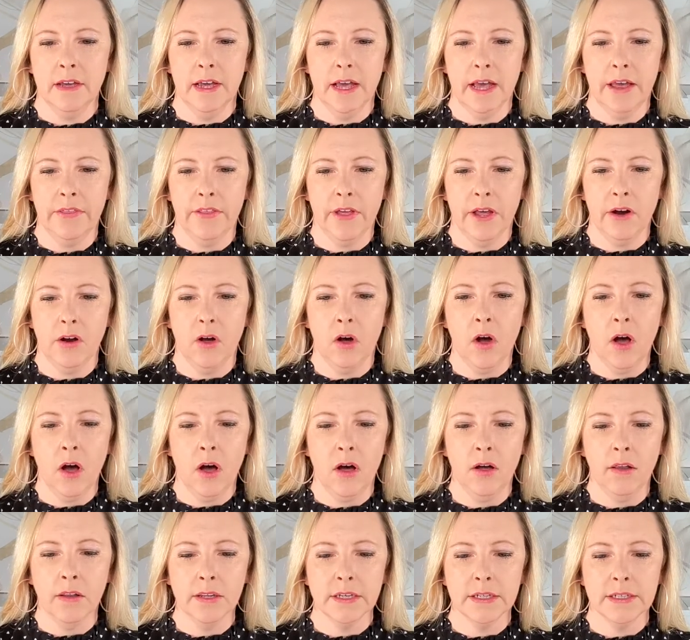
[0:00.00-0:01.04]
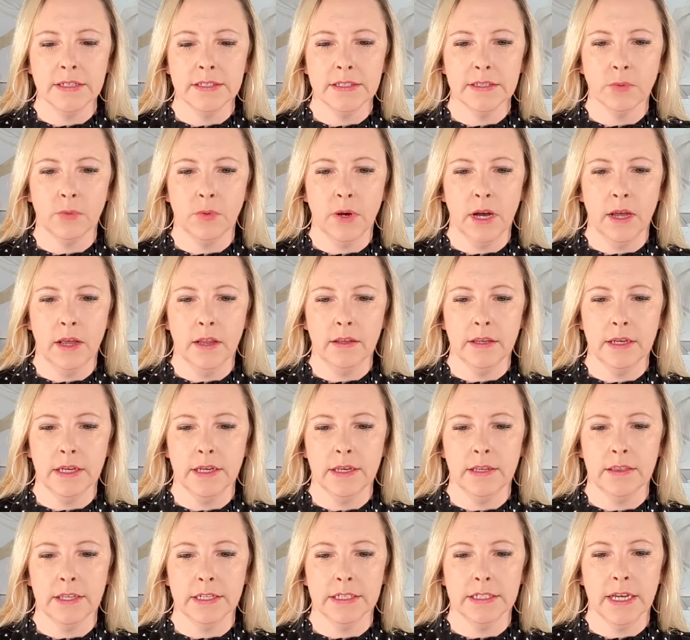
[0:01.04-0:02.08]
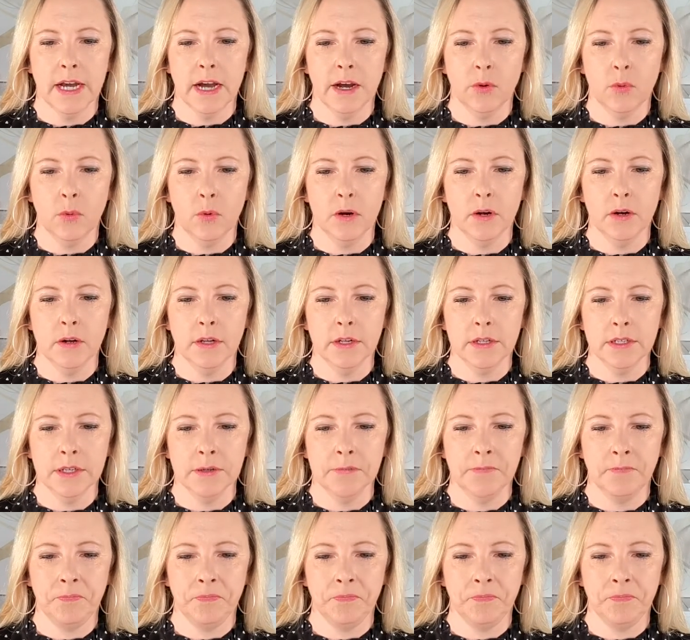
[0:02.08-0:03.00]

and that all is well in the tech world.